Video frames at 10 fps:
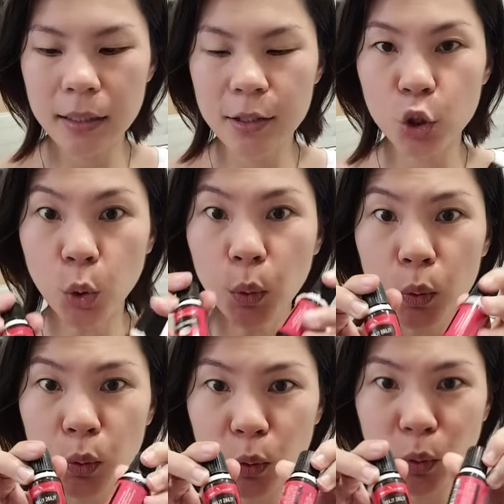This
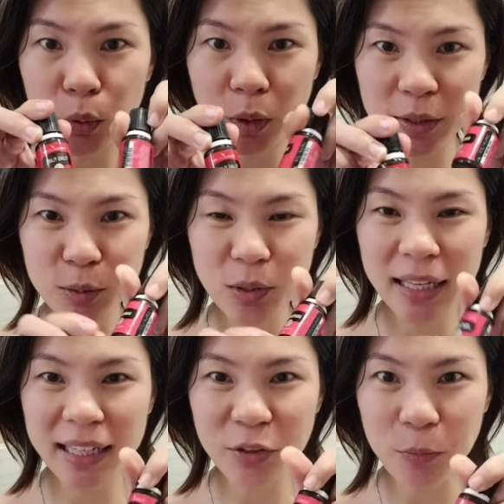too is also
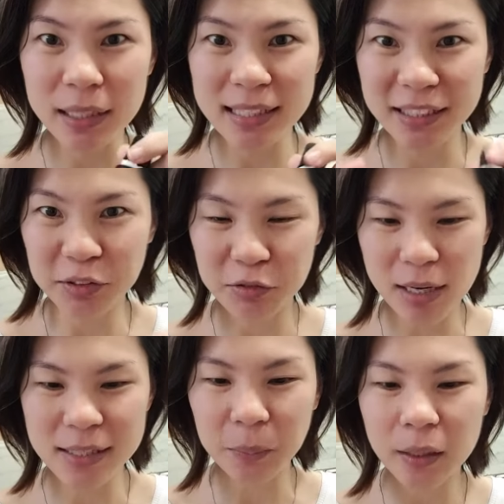another of my secret
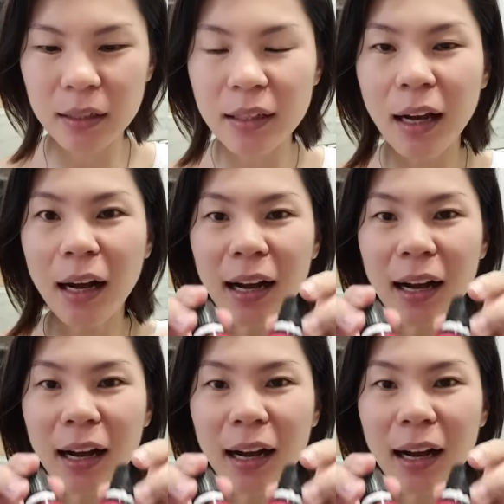recipe.